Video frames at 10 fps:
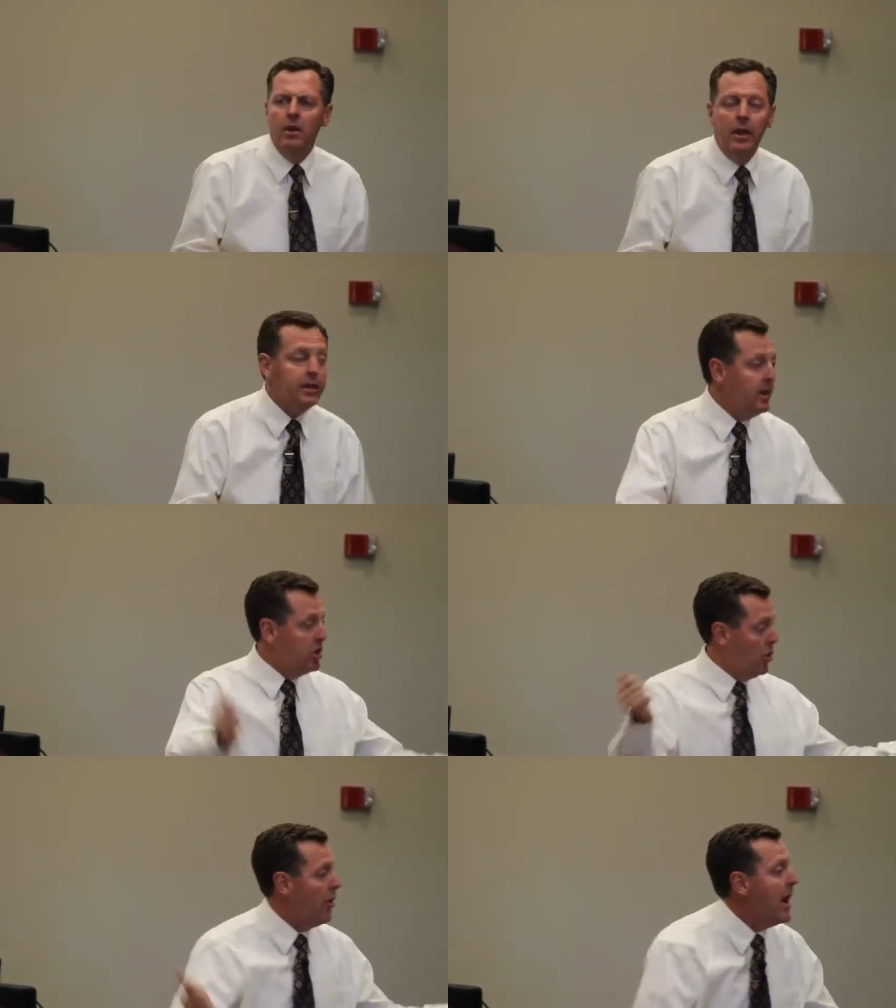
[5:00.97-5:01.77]
He said,
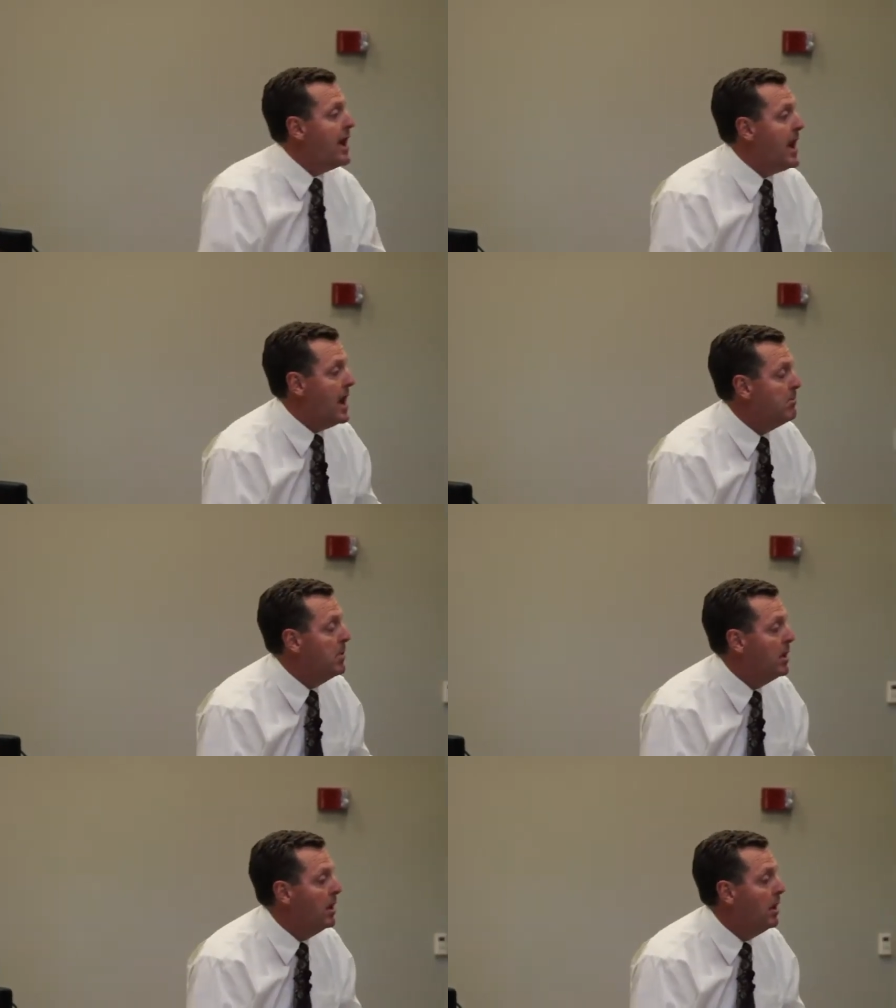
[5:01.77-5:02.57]
"Sure I am."
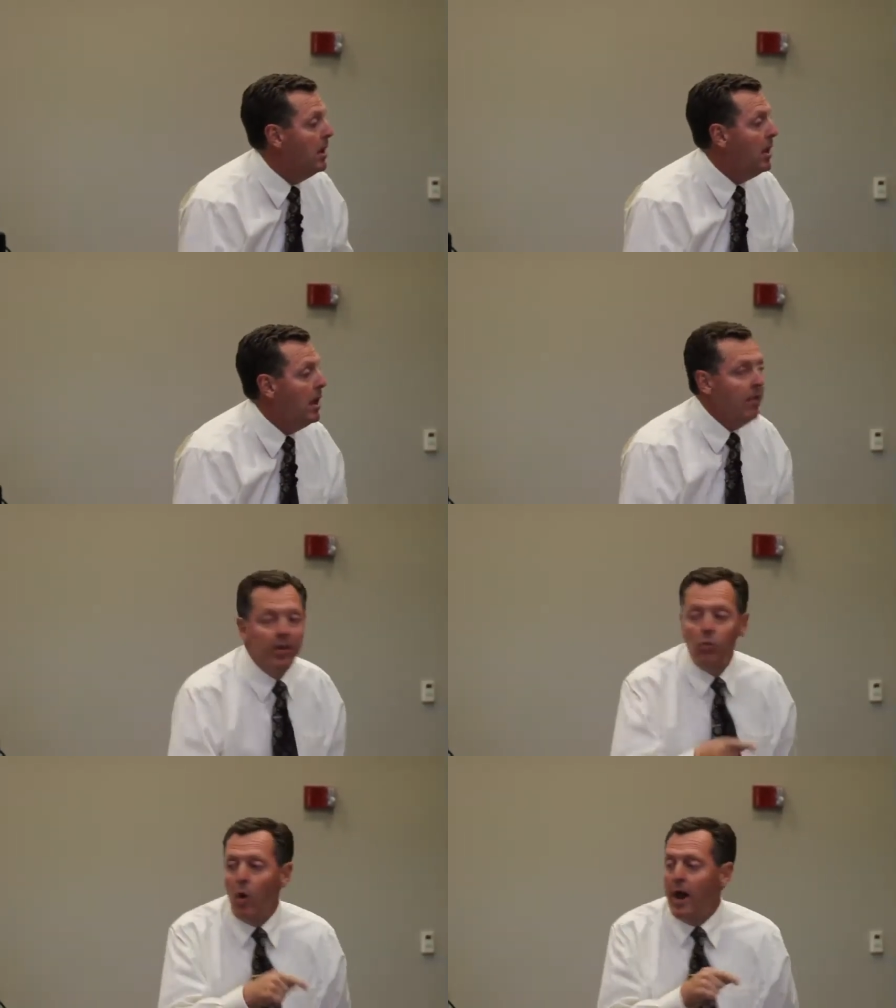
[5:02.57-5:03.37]

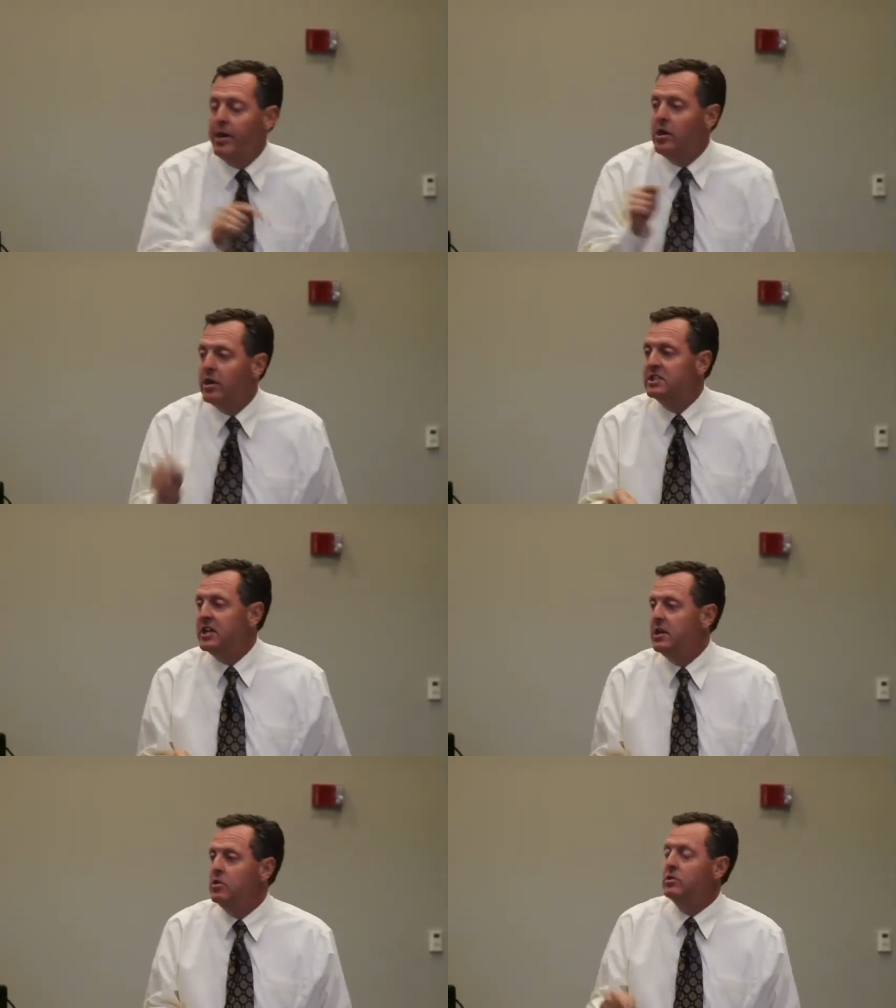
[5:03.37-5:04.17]
"Then why do you
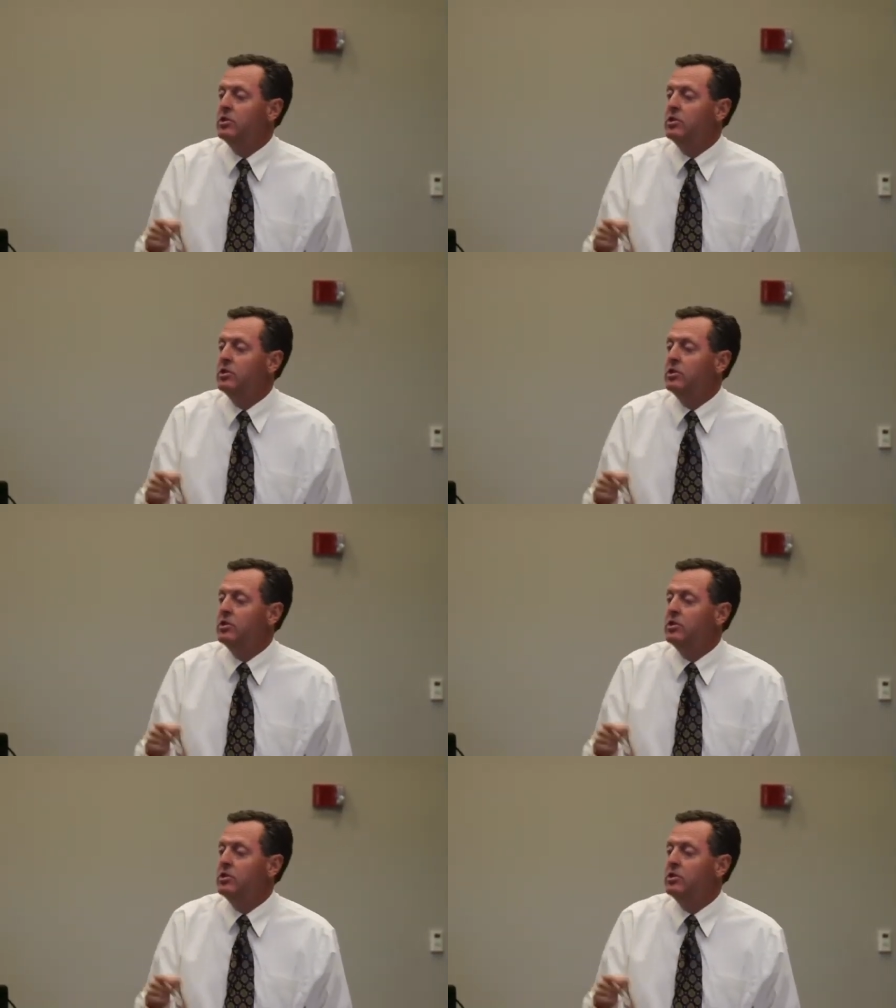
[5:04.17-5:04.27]
continue to